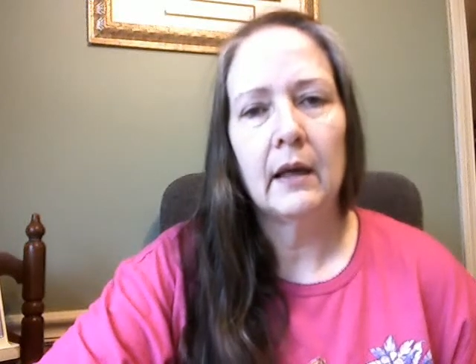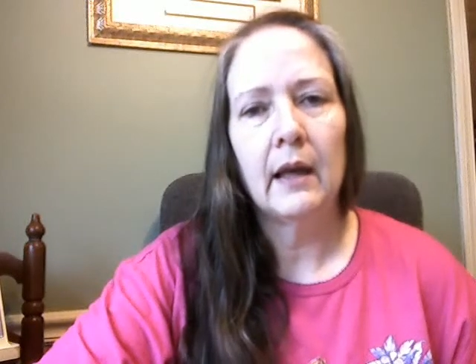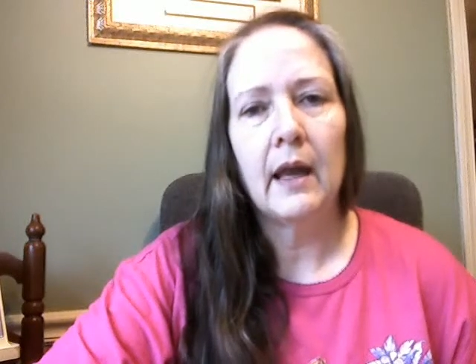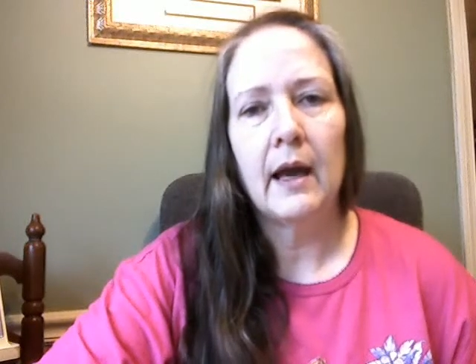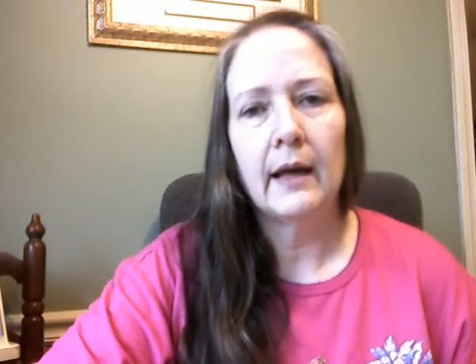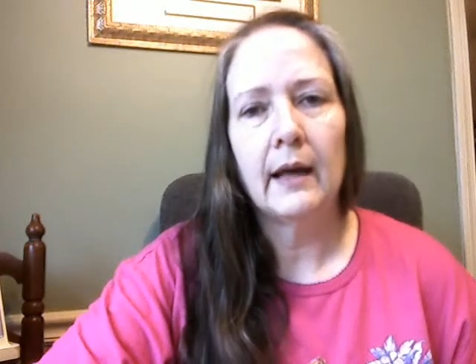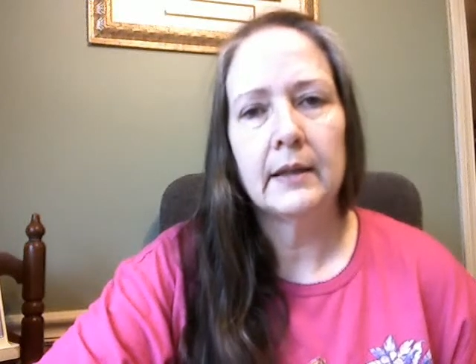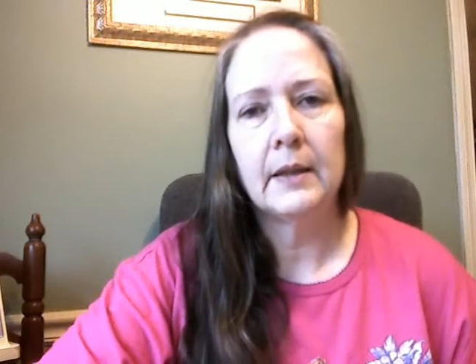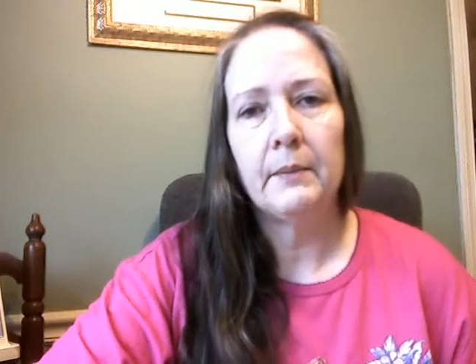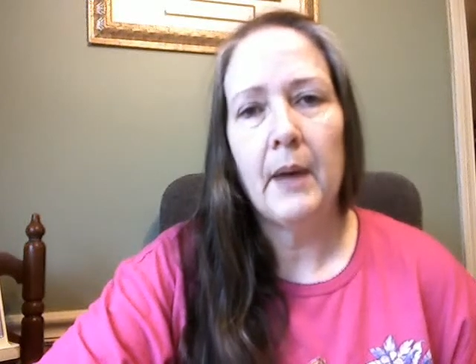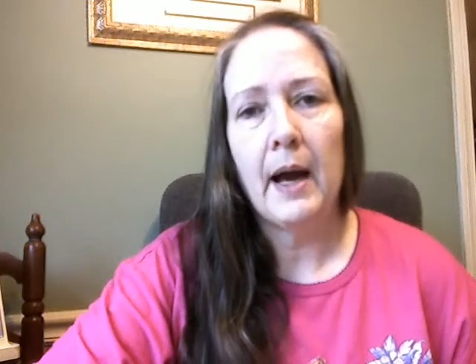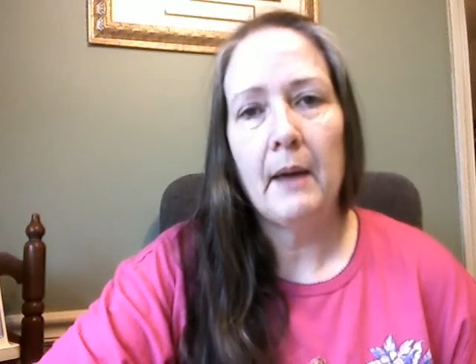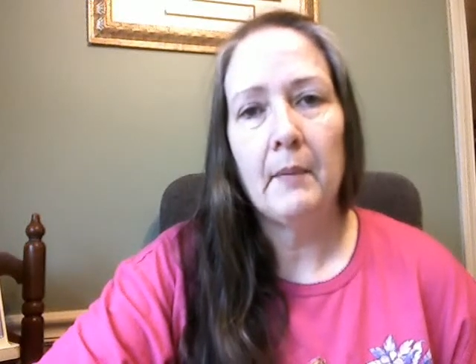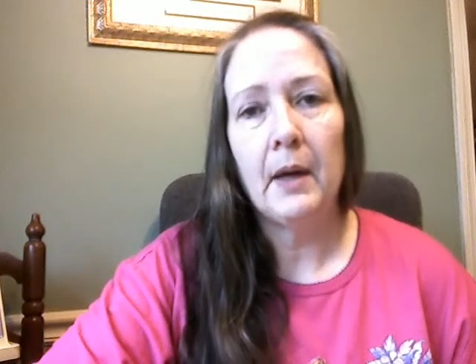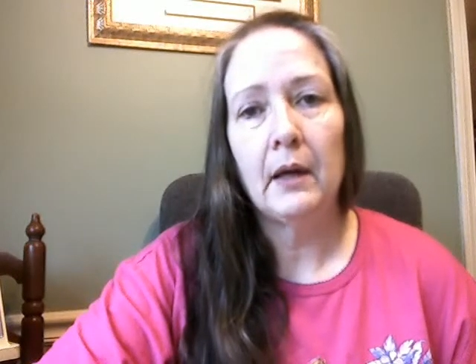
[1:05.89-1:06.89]
like to
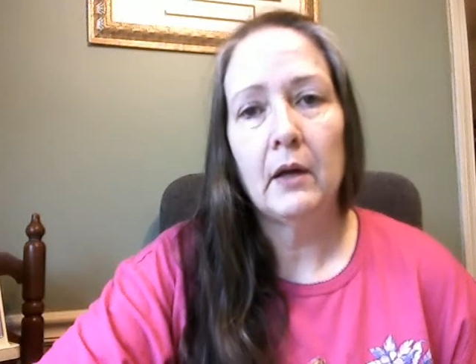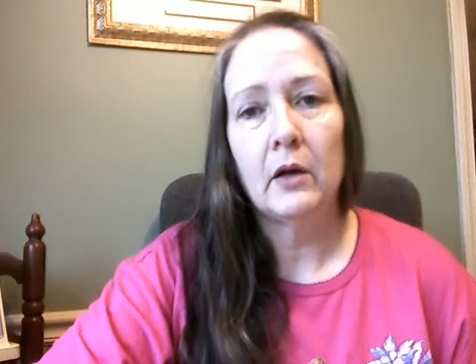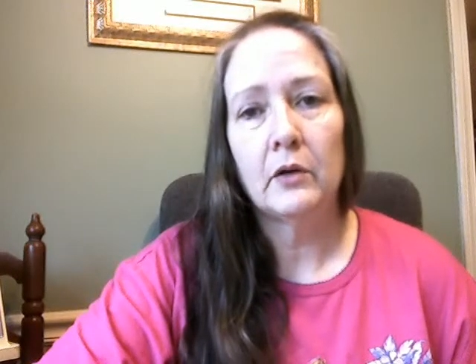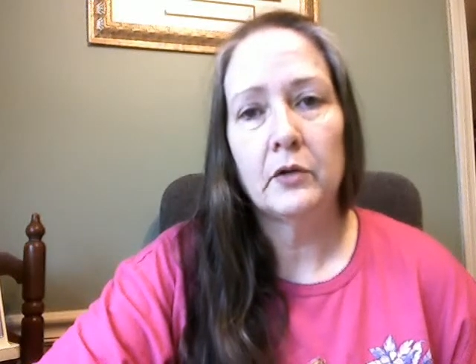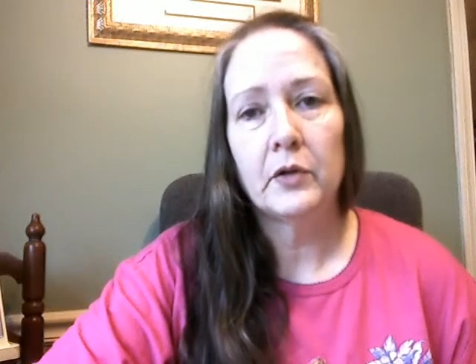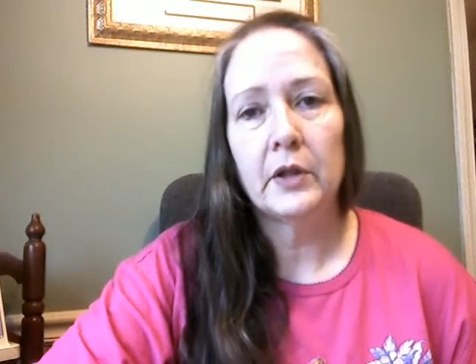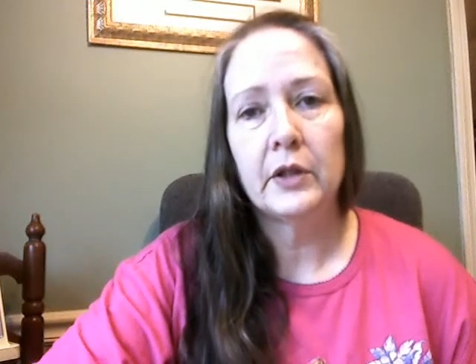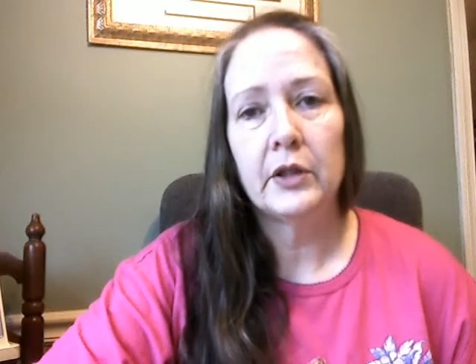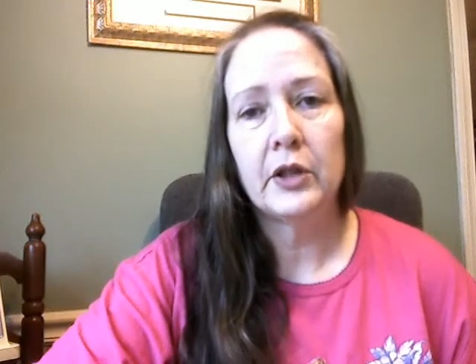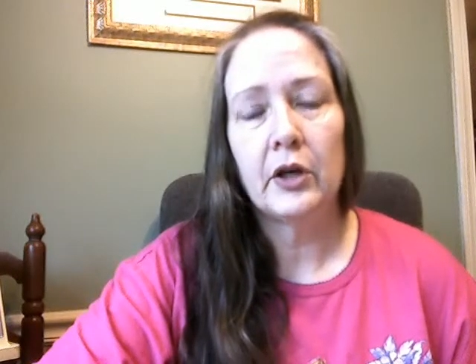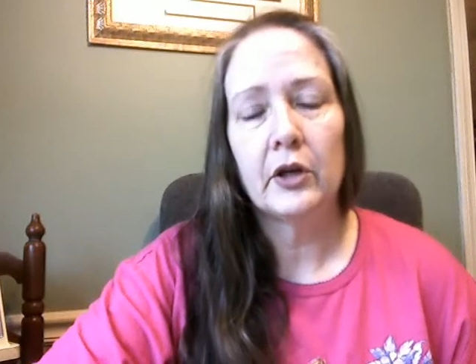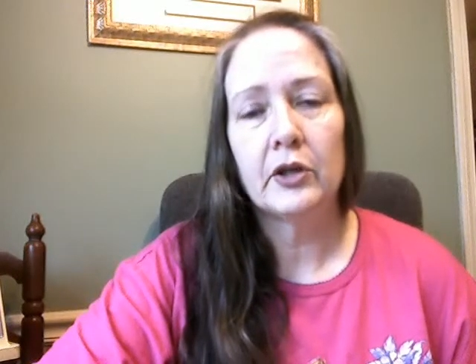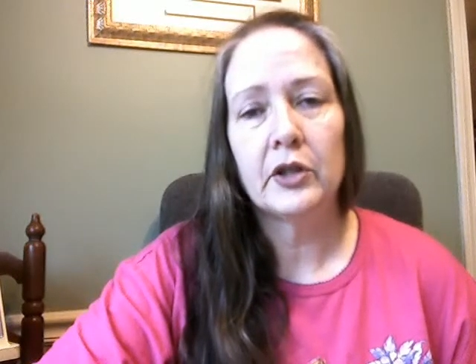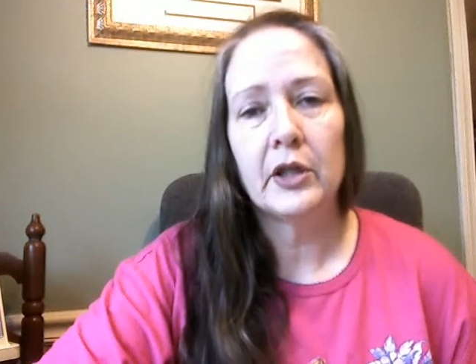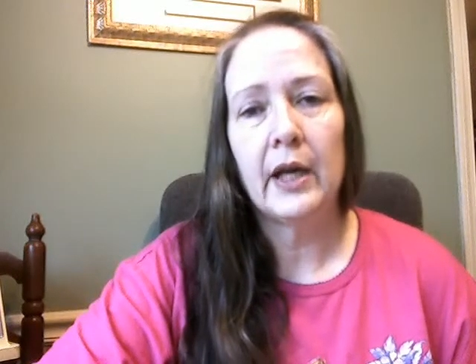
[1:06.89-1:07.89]
buy my laundry
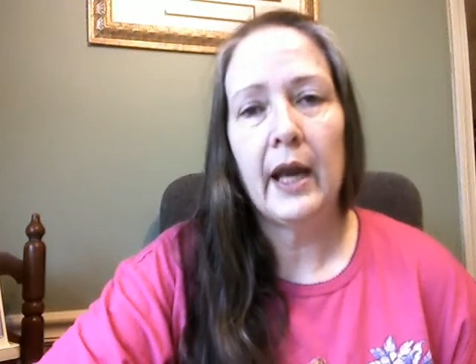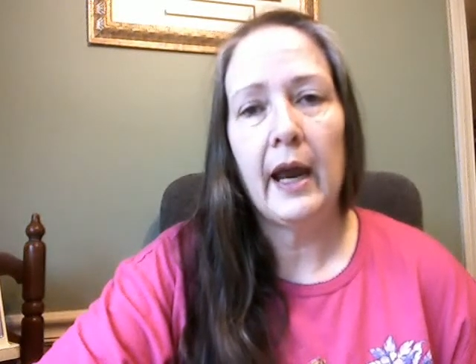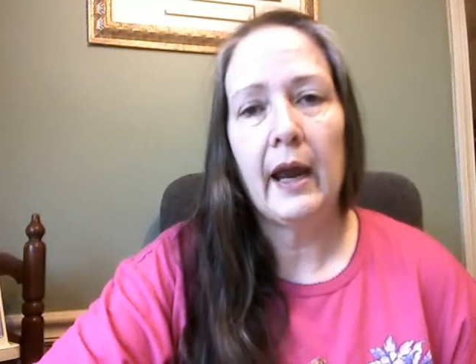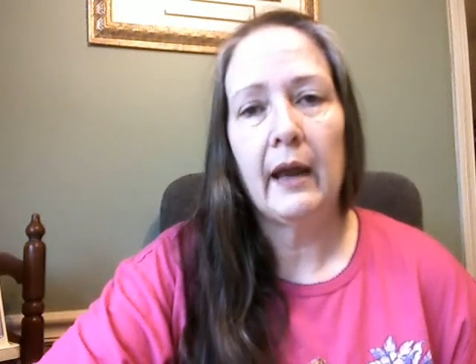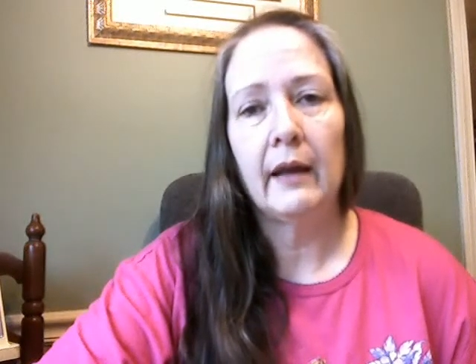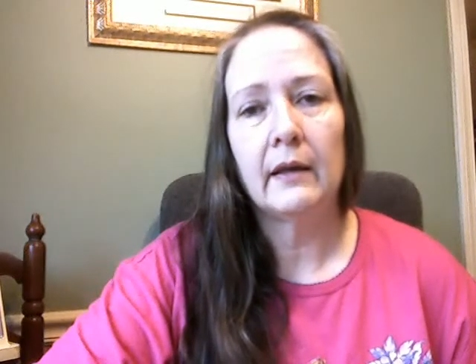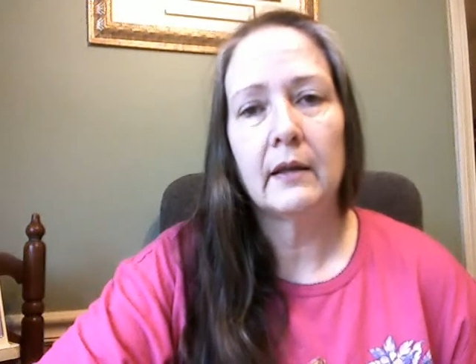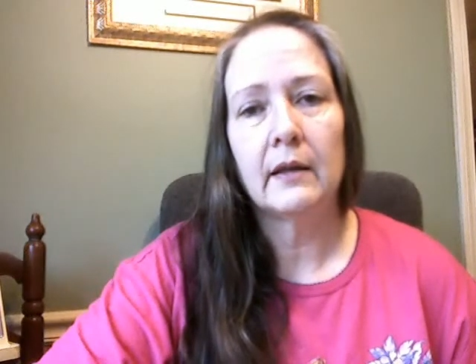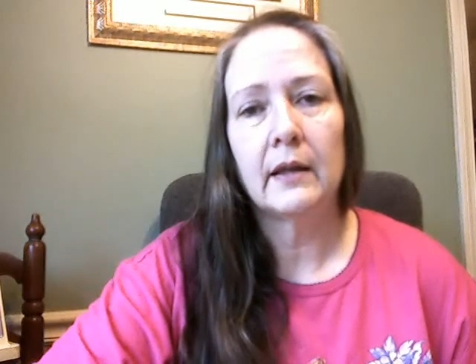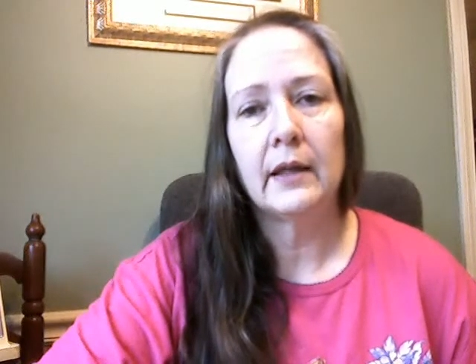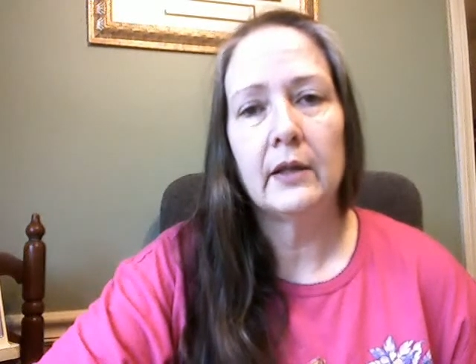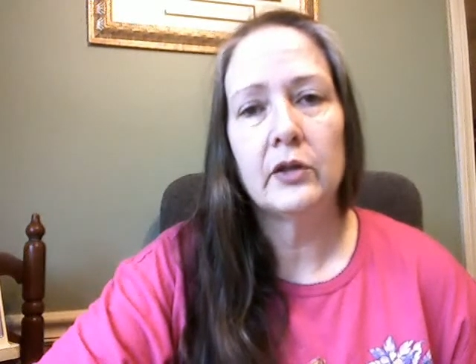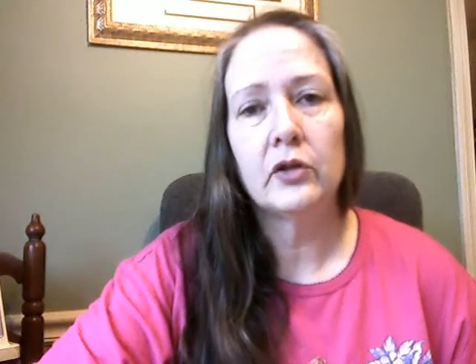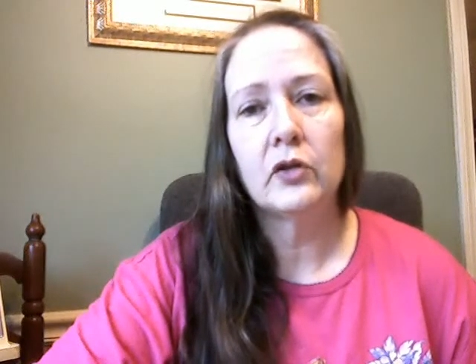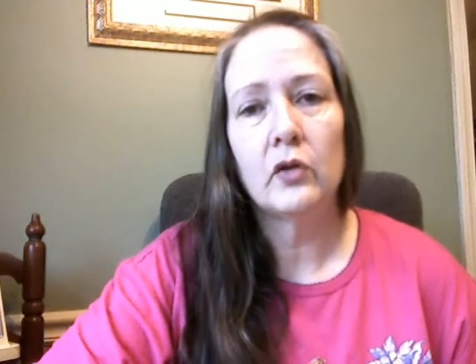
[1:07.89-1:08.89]
detergent at
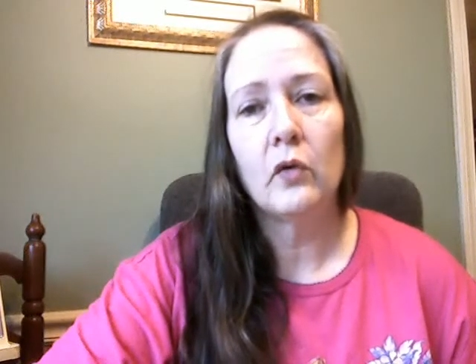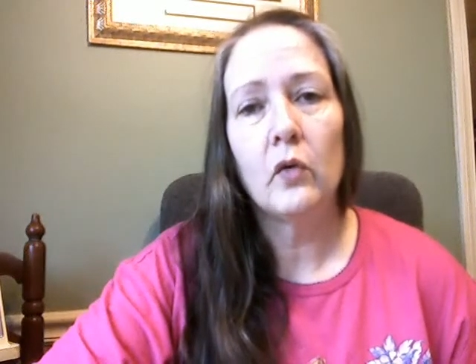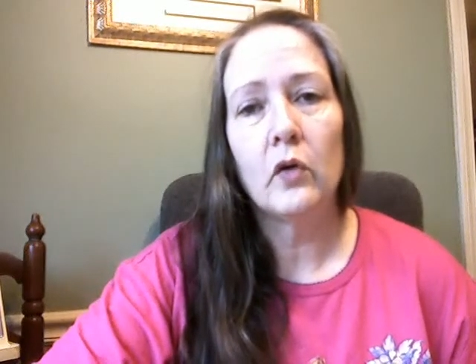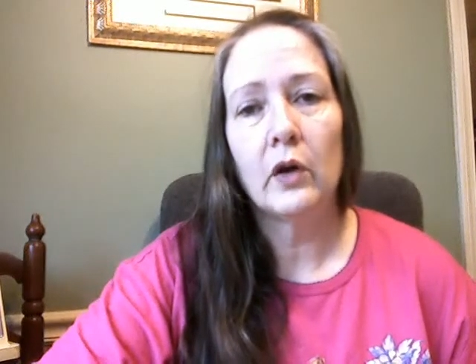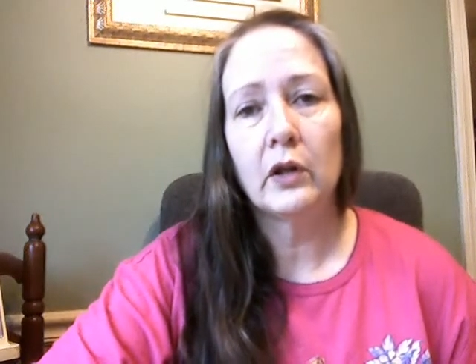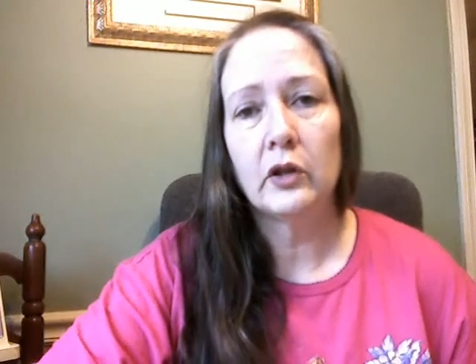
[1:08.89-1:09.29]
the store,